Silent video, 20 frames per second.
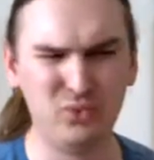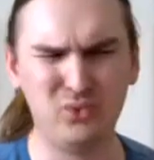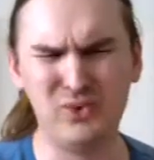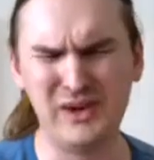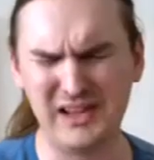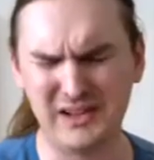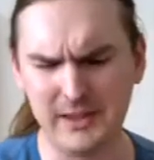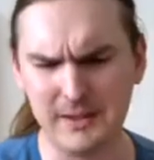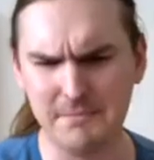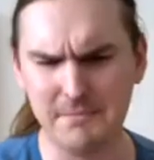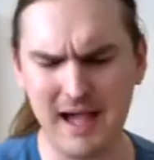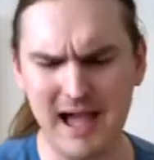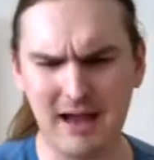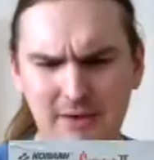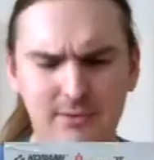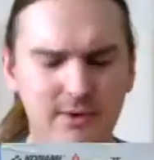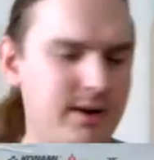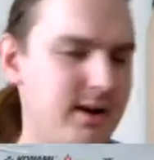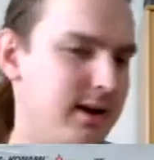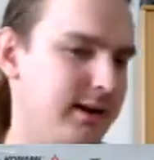really bad
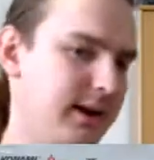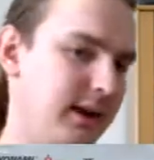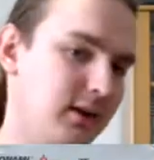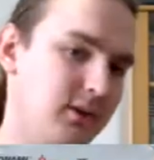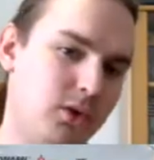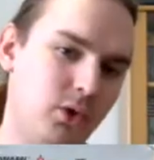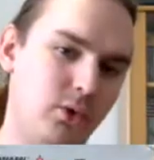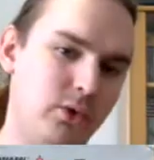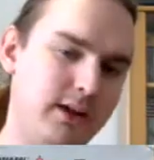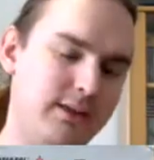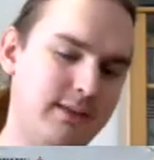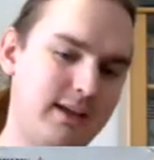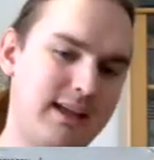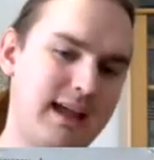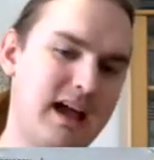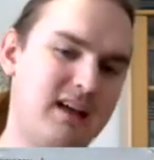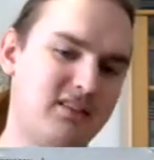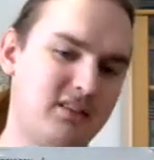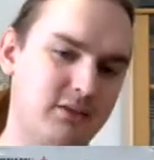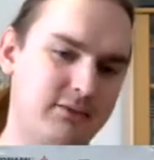for not including the
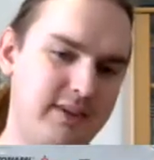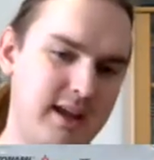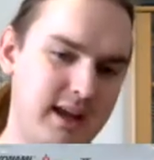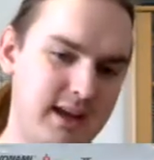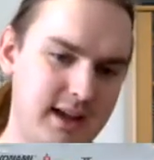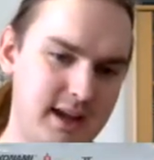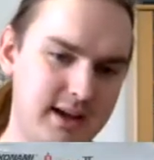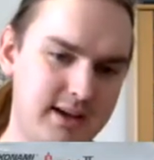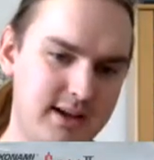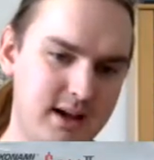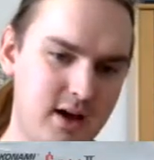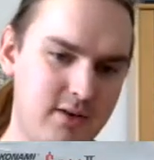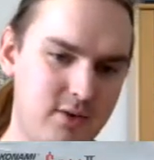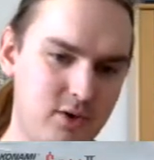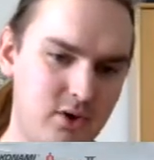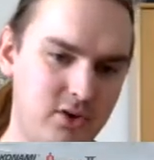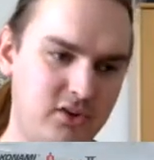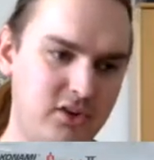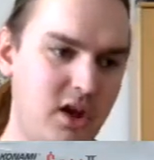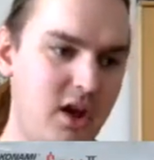Castlevania
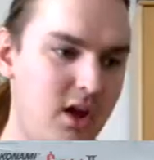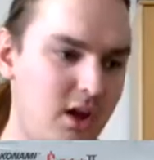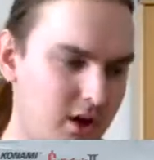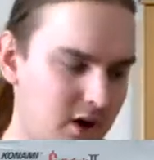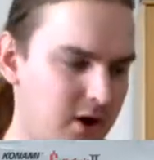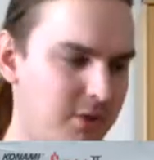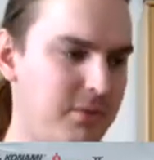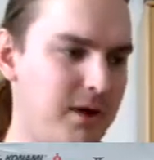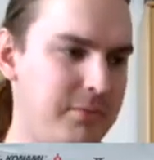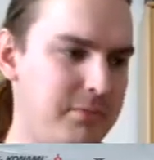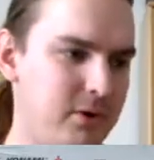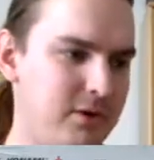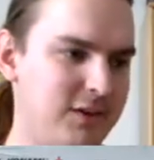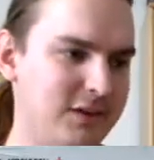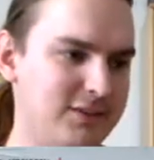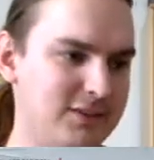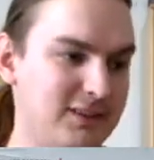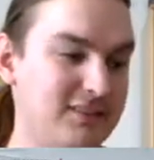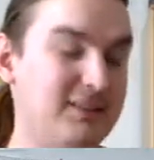covers on my previous list.